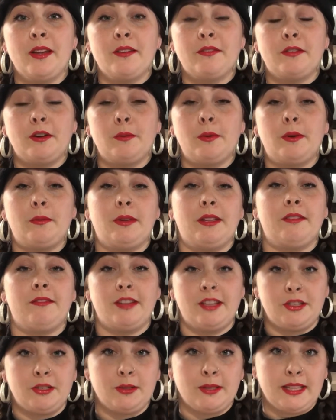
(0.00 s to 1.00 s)
for when we
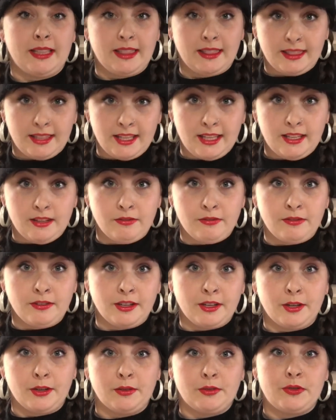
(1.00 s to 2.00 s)
eventually leave
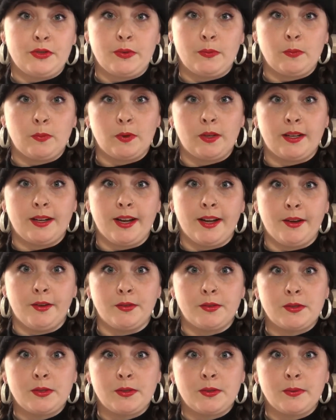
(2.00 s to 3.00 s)
and go somewhere
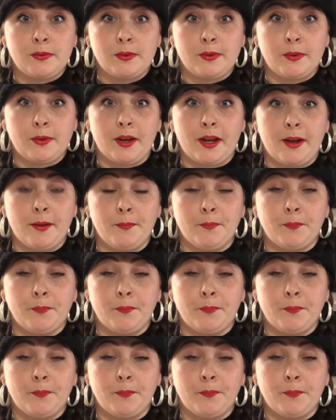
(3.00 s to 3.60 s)
else, okay?